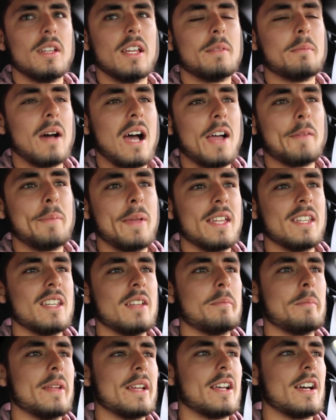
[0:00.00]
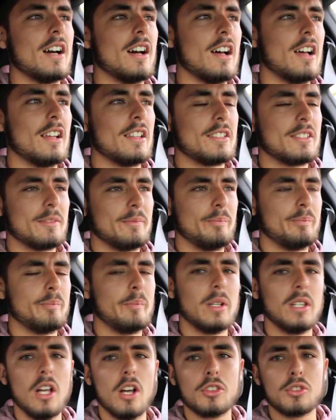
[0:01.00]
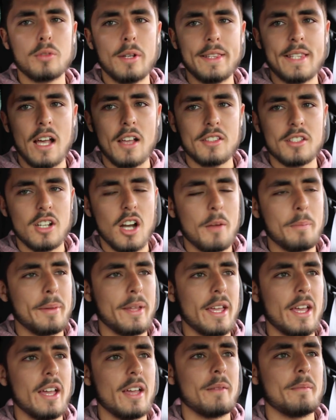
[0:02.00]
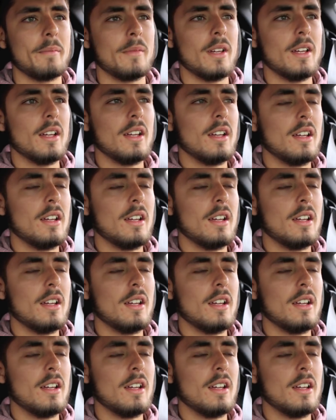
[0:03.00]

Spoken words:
in my opinion, because below 3,000 RPM,